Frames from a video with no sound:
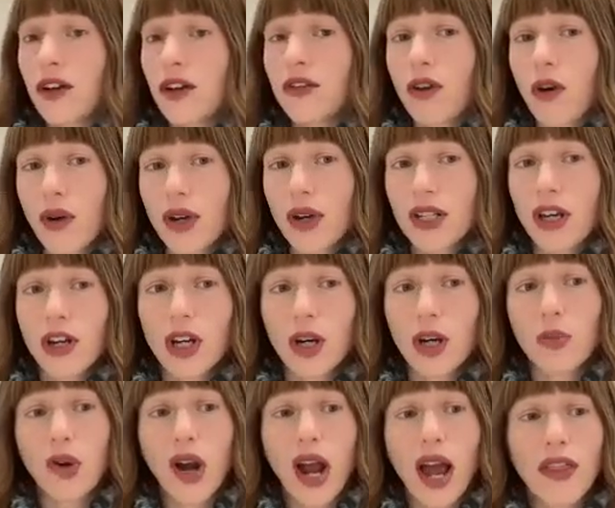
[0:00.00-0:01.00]
Focus on your
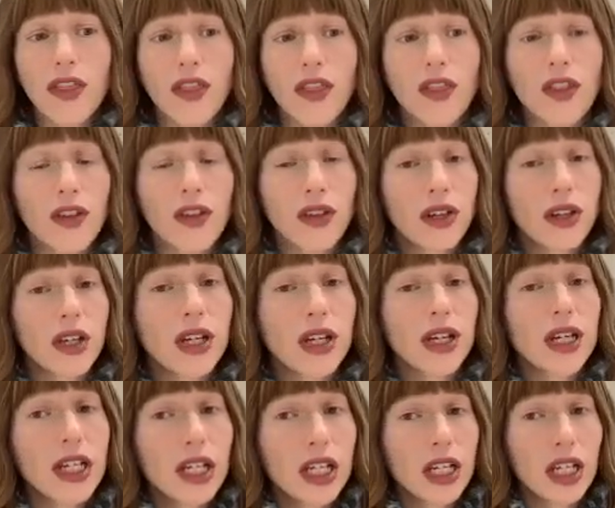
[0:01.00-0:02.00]
breath.
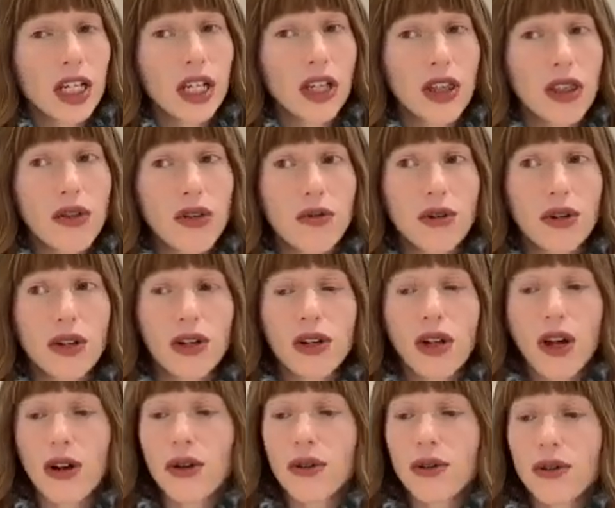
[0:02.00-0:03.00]
In through your
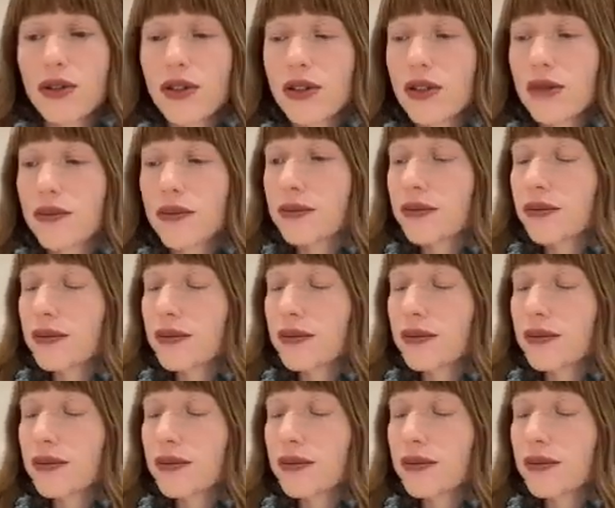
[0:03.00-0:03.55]
nose,